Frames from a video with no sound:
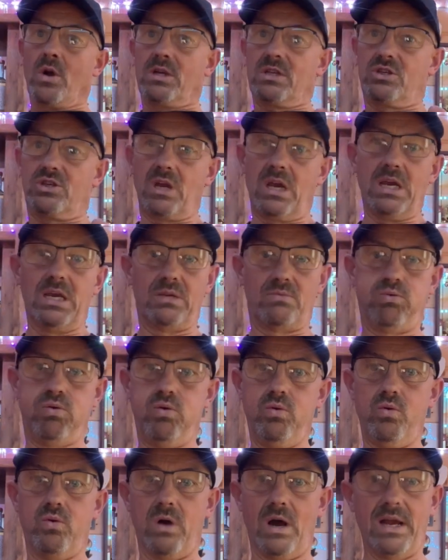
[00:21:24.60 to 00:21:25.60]
Jeez,
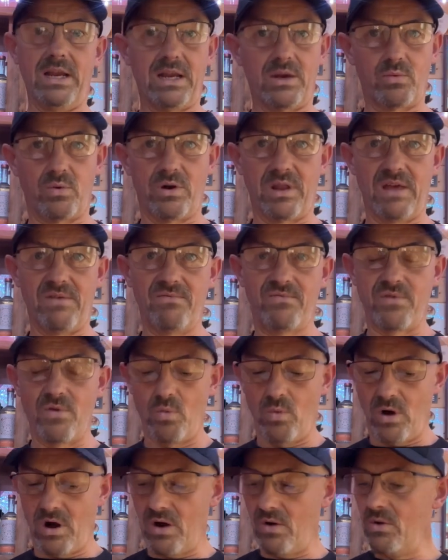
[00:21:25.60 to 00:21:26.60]
I hadn't had one of them for a
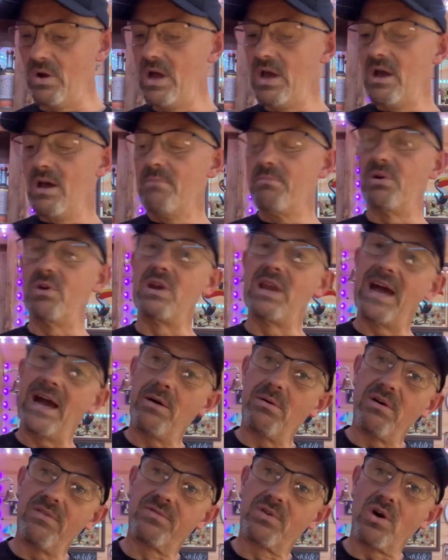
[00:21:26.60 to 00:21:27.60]
while. But
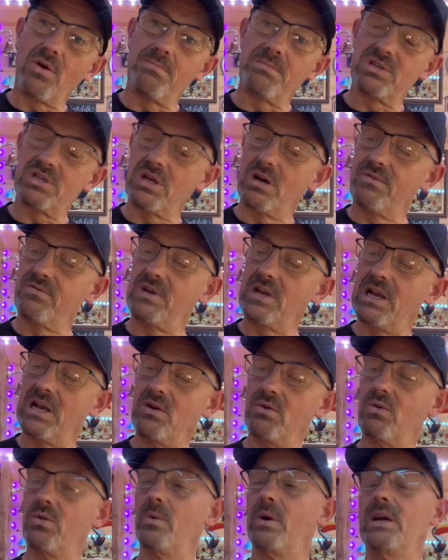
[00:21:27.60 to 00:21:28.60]
now I've got myself nearly
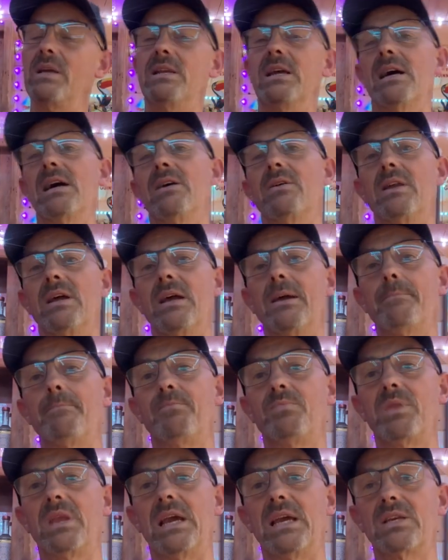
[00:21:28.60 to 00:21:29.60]
all the way down here.
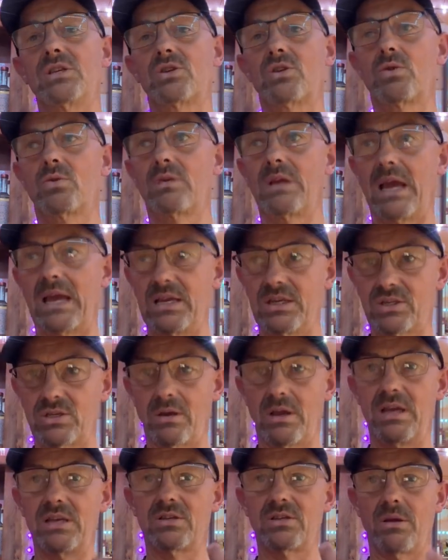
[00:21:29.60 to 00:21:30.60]
It's
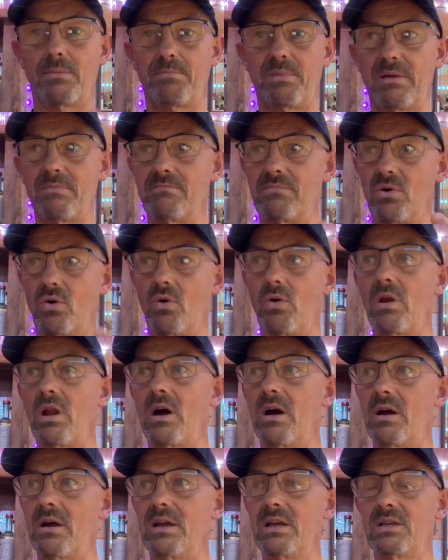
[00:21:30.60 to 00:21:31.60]
a bit more
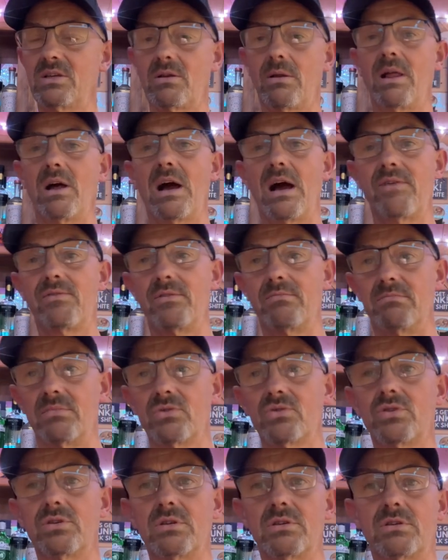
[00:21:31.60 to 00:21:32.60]
like, it's like having a
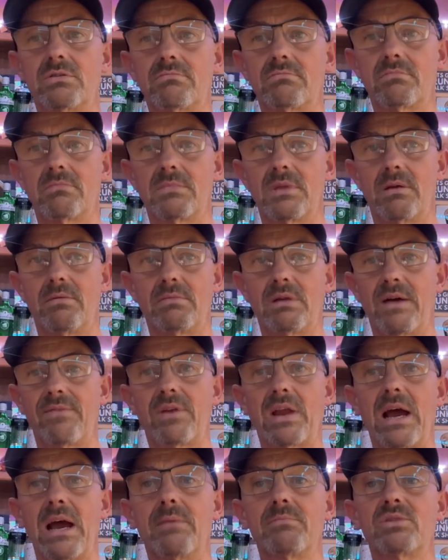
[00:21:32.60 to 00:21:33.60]
mustard,
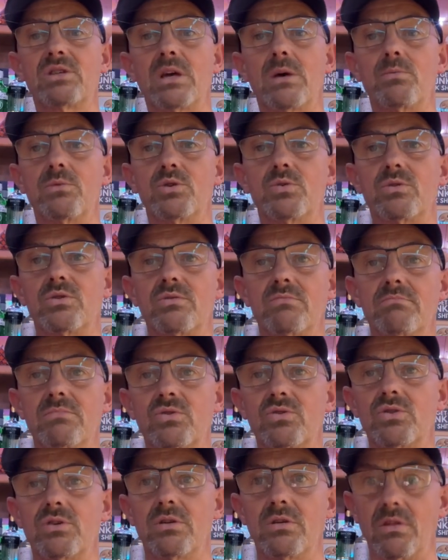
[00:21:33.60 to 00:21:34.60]
having a ham sandwich with some
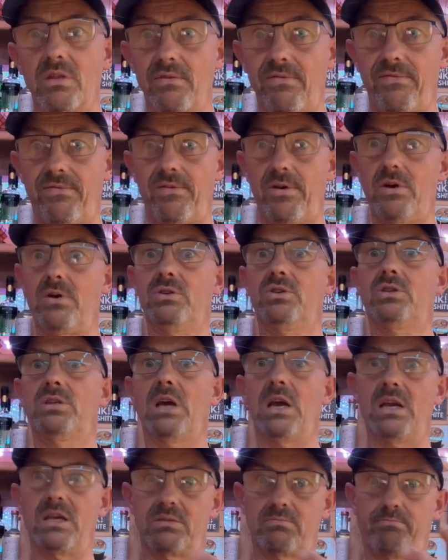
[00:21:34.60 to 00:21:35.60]
mustard on. The first
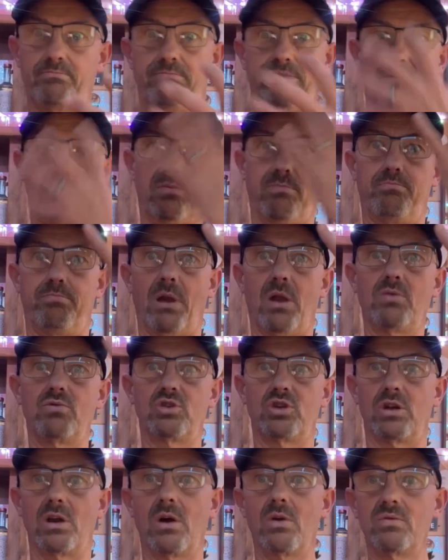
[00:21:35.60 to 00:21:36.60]
taste
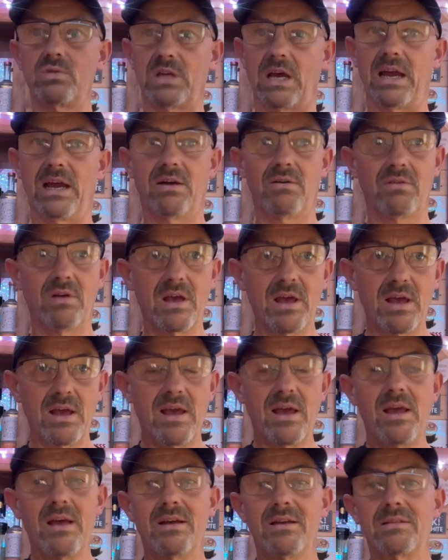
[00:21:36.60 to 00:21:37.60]
blows your nose out.
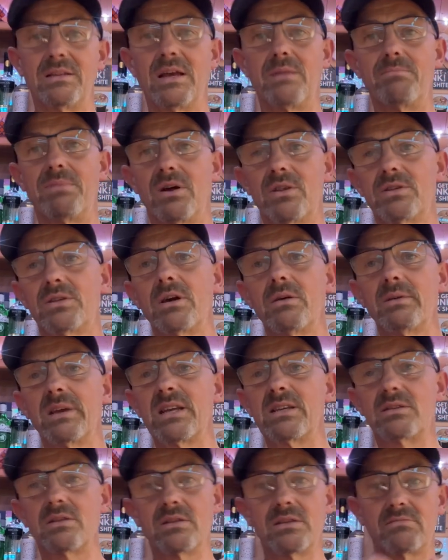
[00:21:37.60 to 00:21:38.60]
Then by the time you
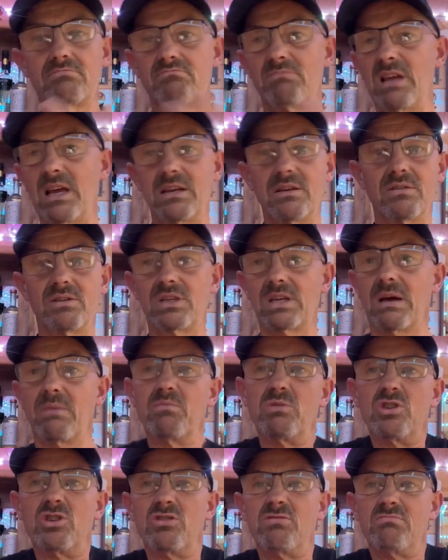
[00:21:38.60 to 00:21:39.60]
get to the end of the
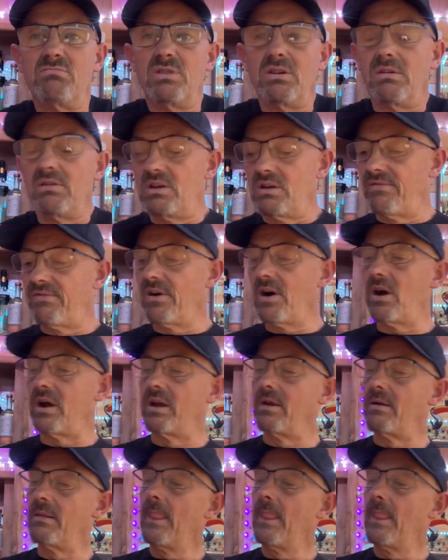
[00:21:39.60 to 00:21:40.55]
sandwich, you're fine.